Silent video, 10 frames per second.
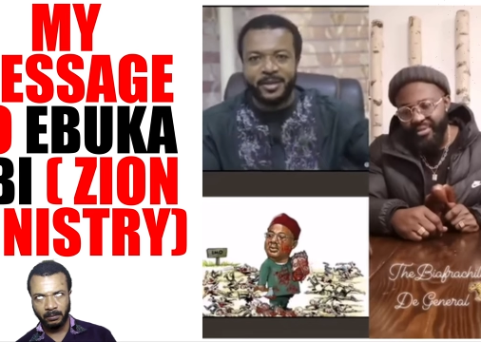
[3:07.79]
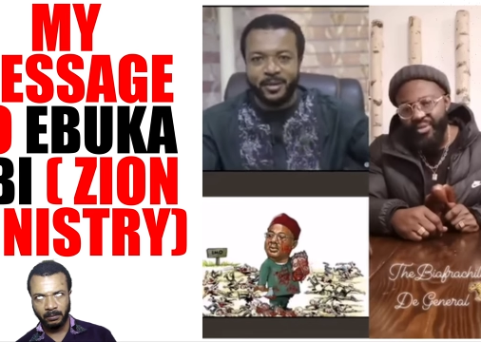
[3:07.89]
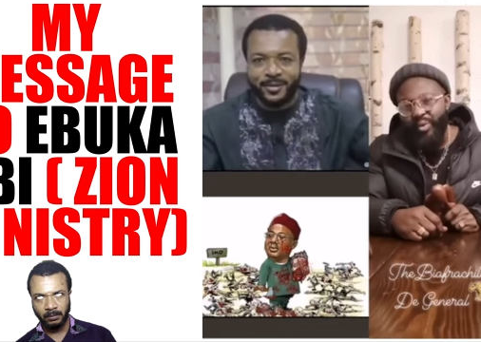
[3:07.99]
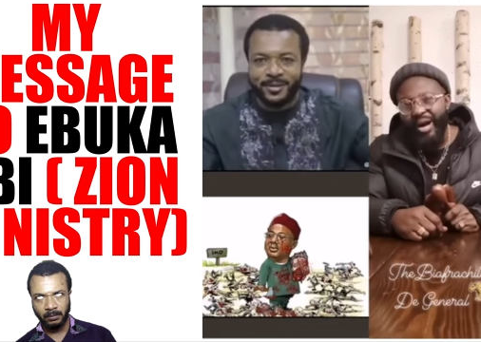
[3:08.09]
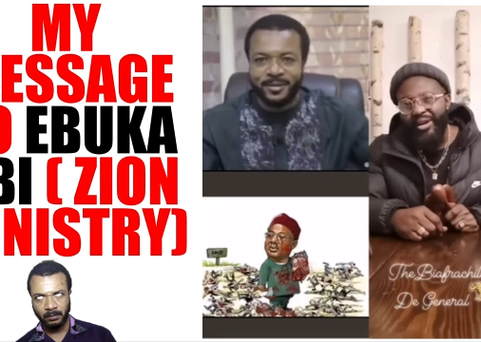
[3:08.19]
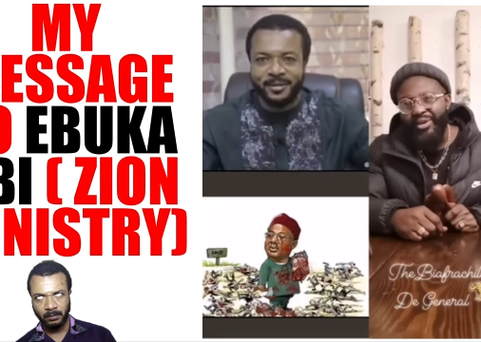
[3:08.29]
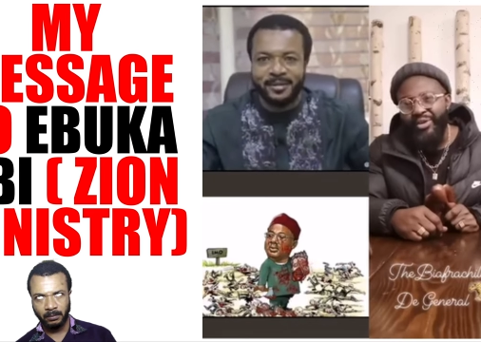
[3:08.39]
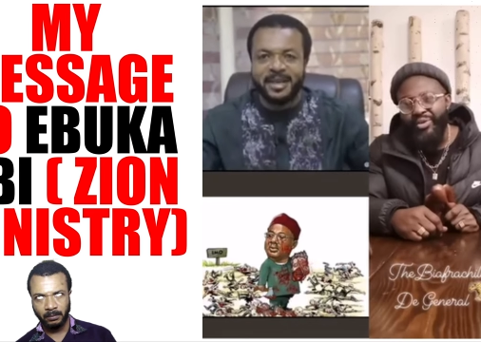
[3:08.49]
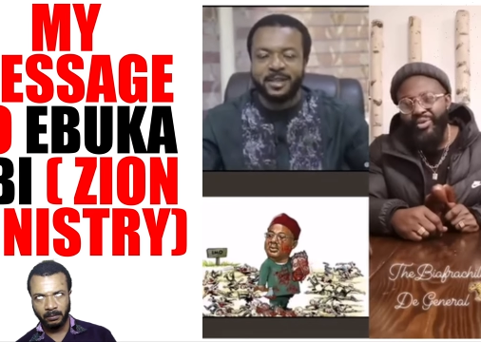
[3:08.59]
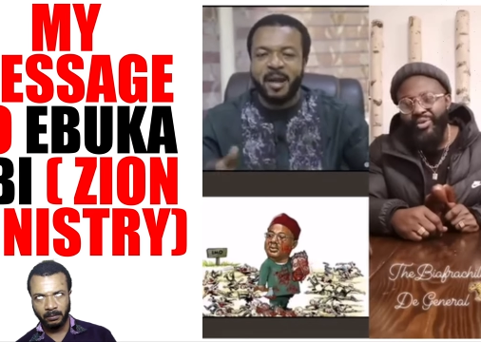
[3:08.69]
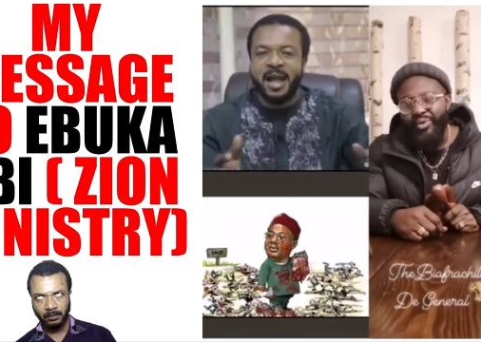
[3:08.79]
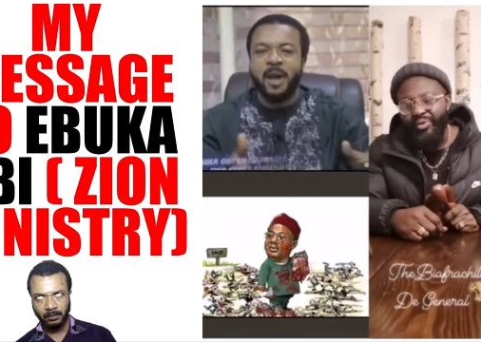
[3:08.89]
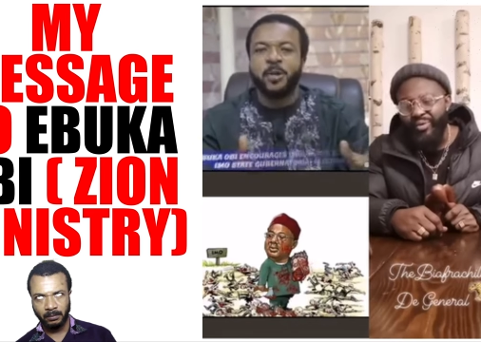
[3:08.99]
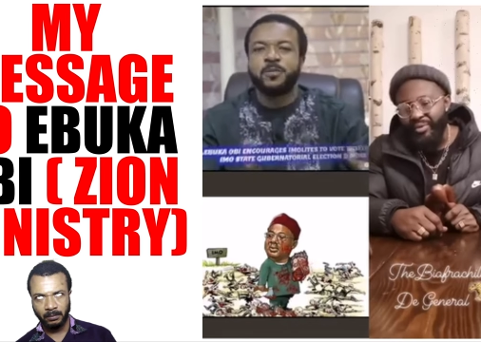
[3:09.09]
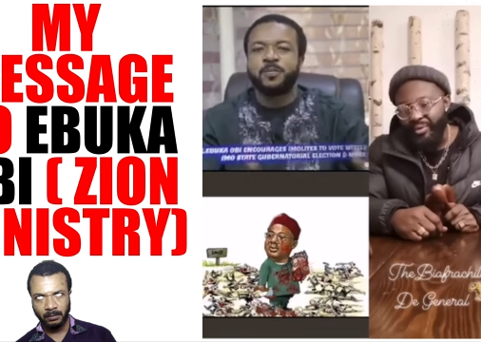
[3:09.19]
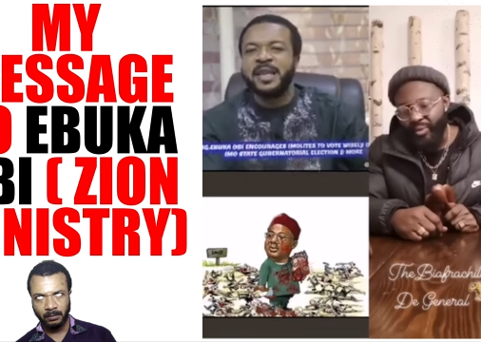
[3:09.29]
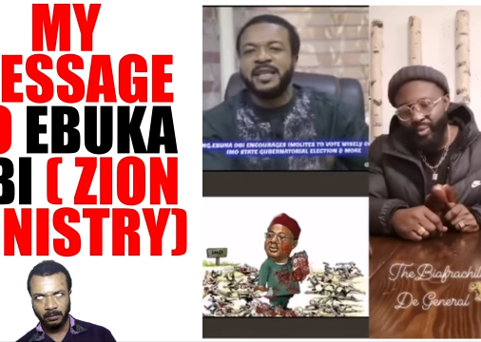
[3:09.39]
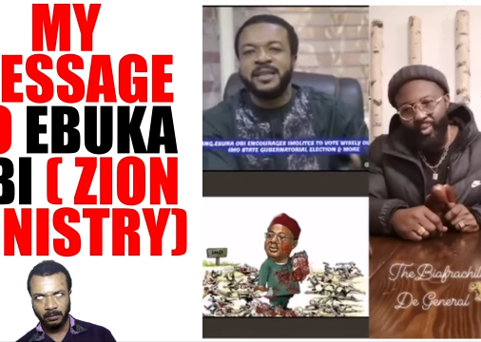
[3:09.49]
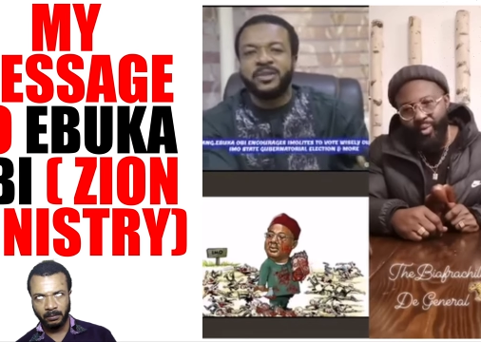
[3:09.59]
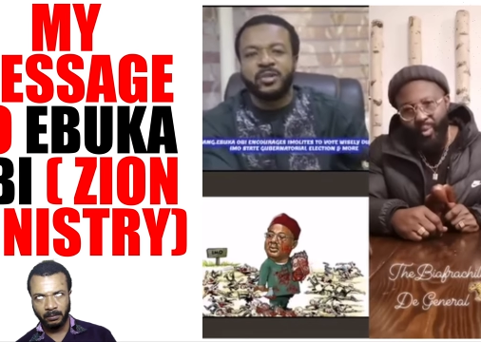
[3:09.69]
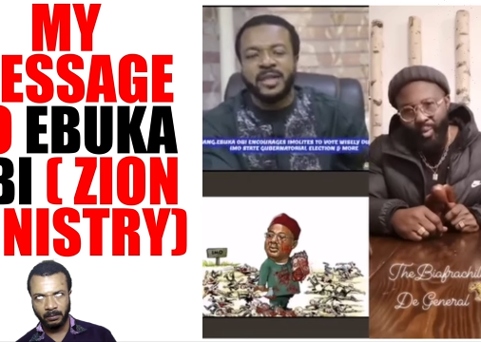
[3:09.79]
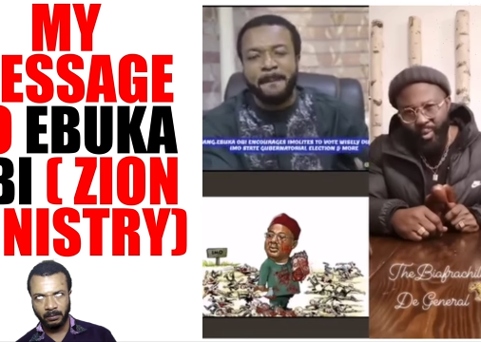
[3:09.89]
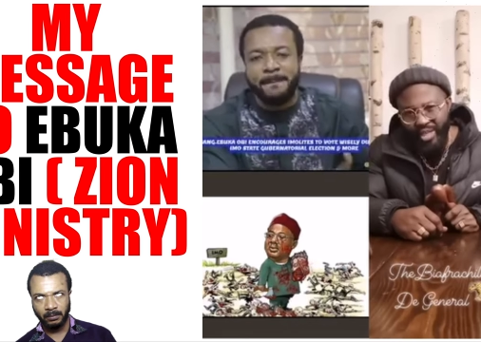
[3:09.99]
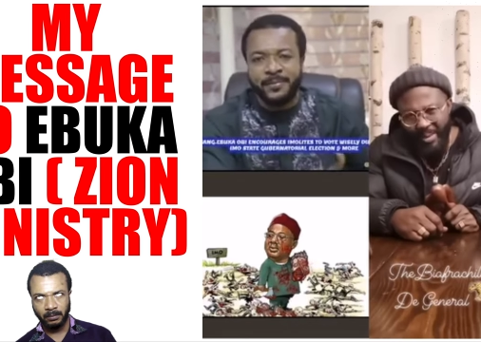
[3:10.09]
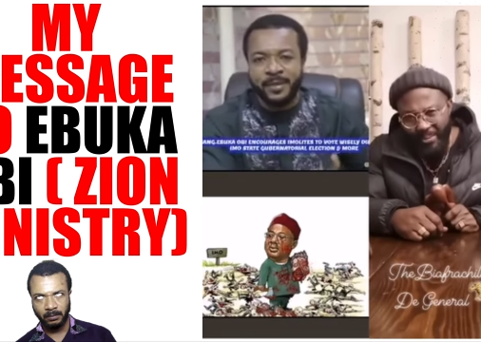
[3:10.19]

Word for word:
Speaker 1: Are, that is why I was pleading to them people?